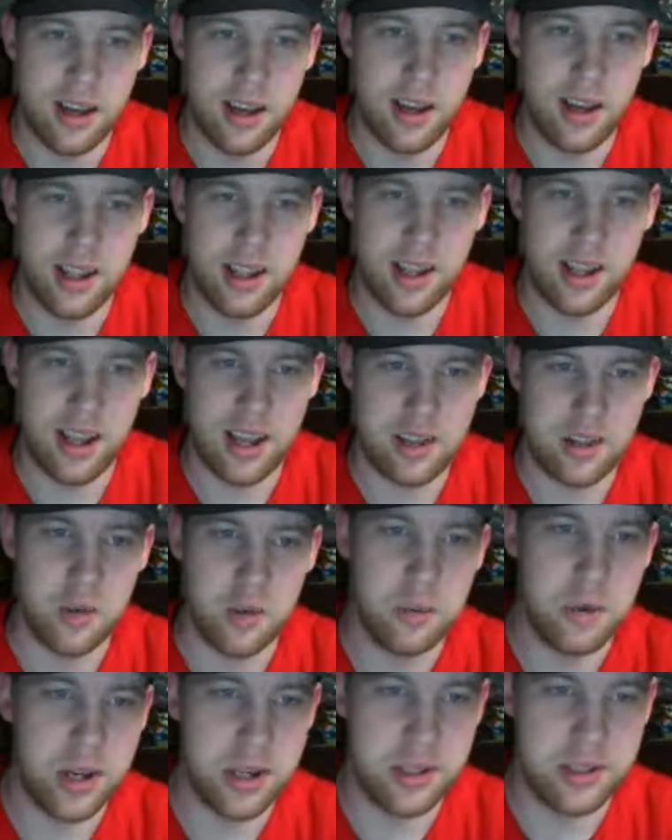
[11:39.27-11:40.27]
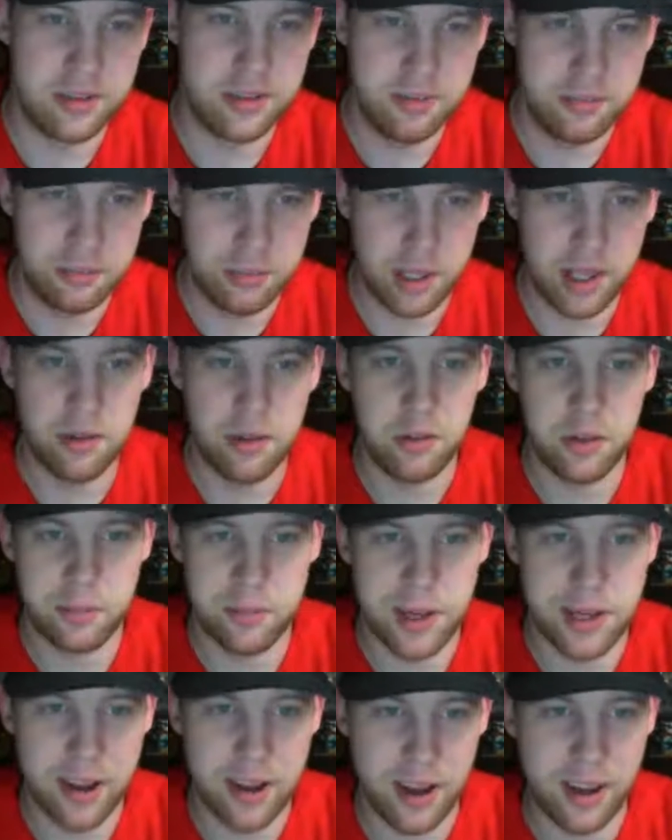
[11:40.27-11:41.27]
I do want to
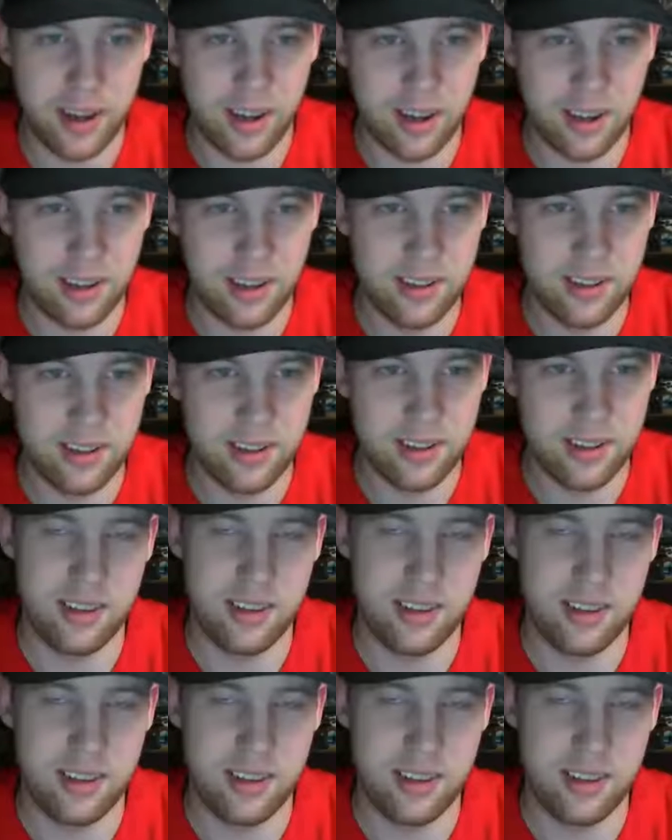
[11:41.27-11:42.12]
play it with my daughter.